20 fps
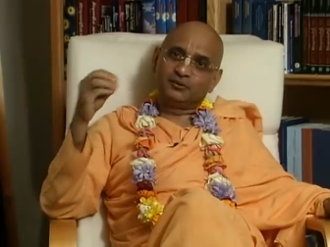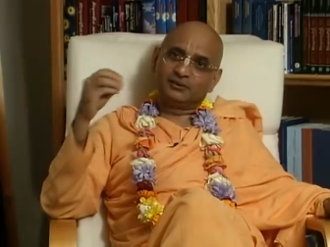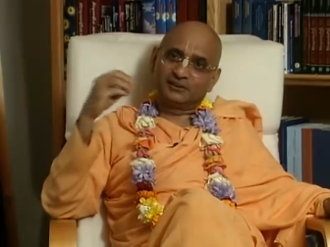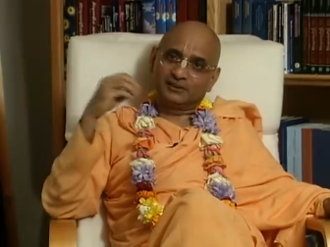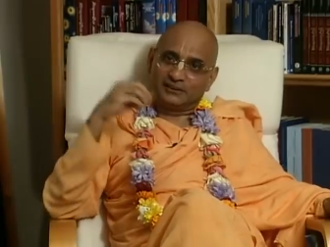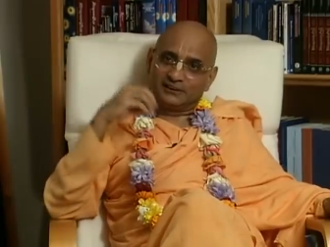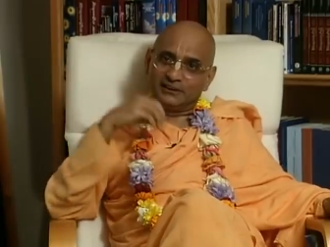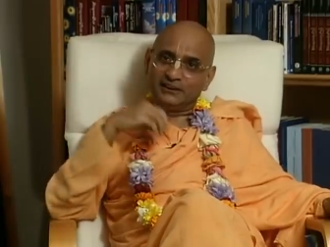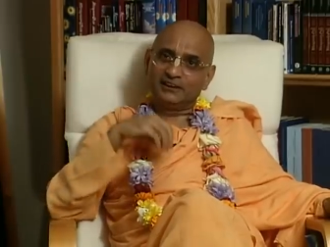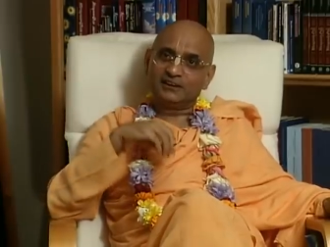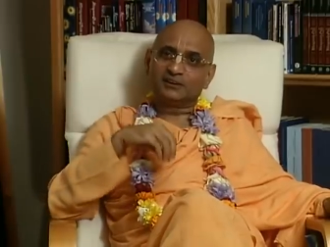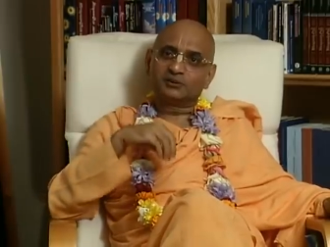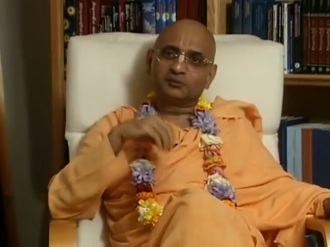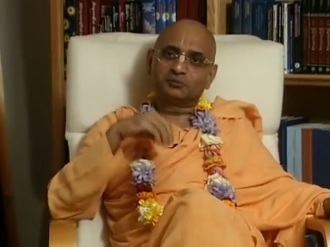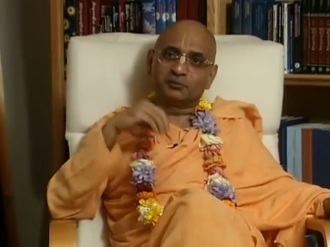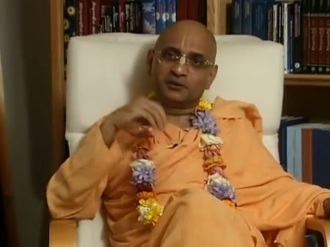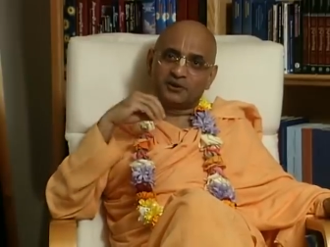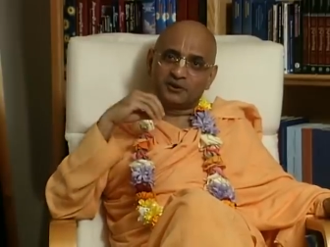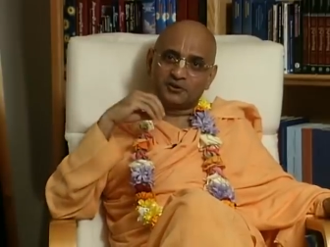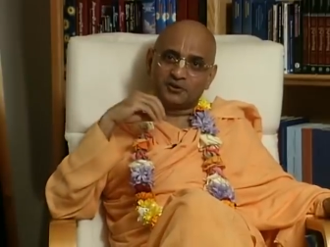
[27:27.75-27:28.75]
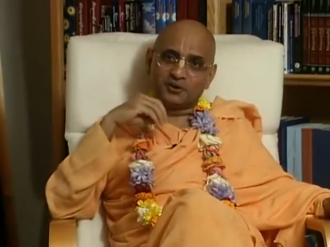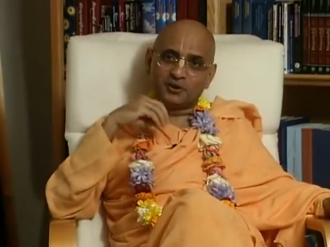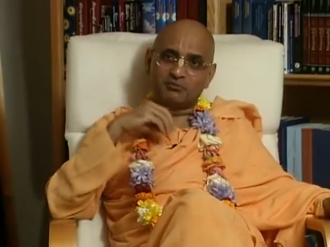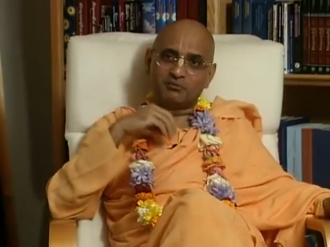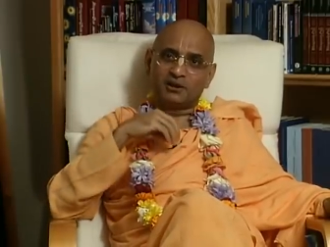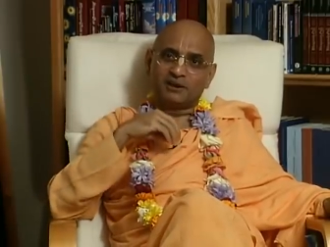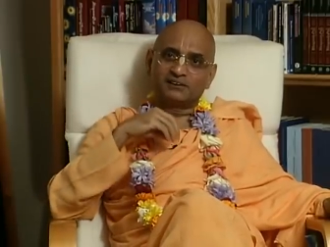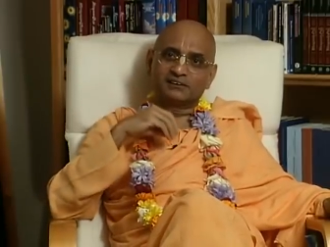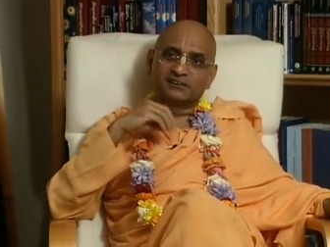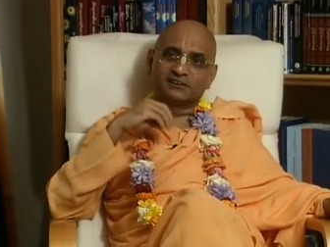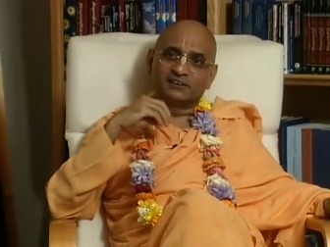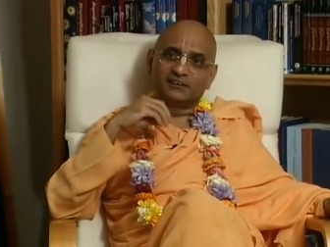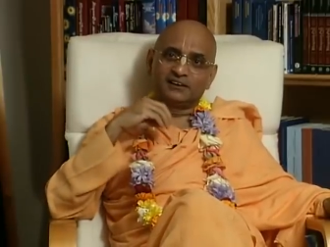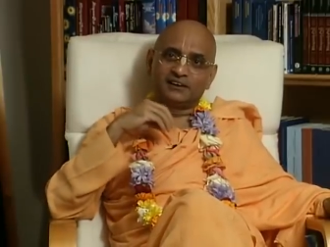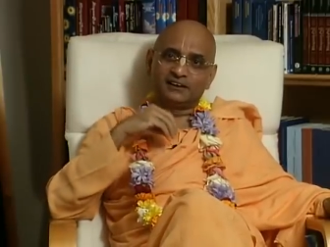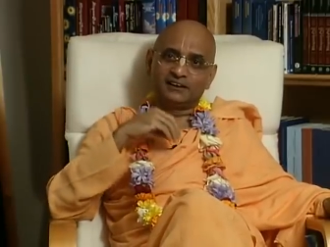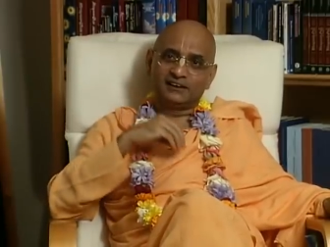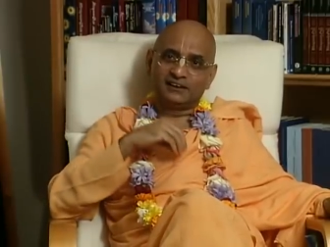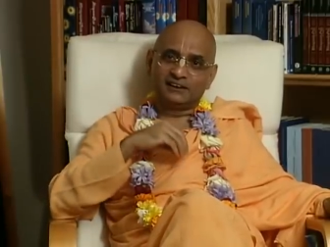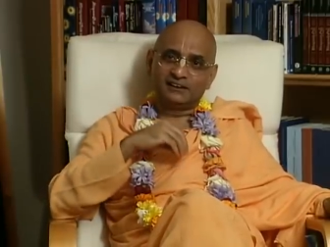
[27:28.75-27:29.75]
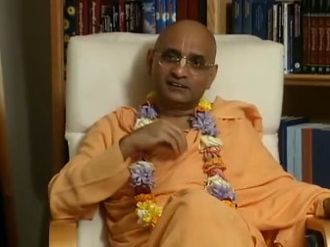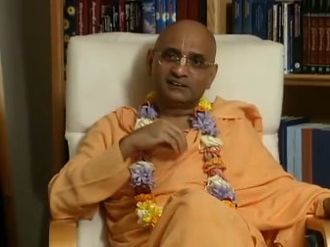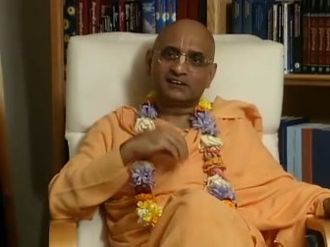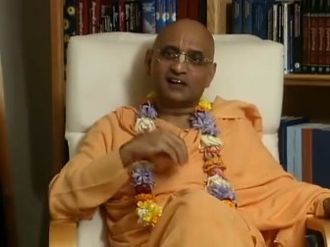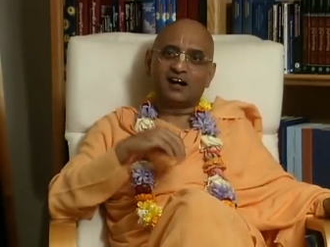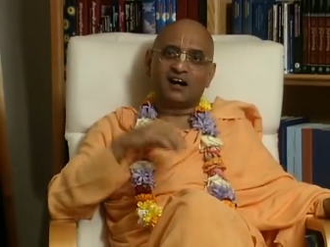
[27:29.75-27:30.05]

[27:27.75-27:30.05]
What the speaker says: see his spiritual master in his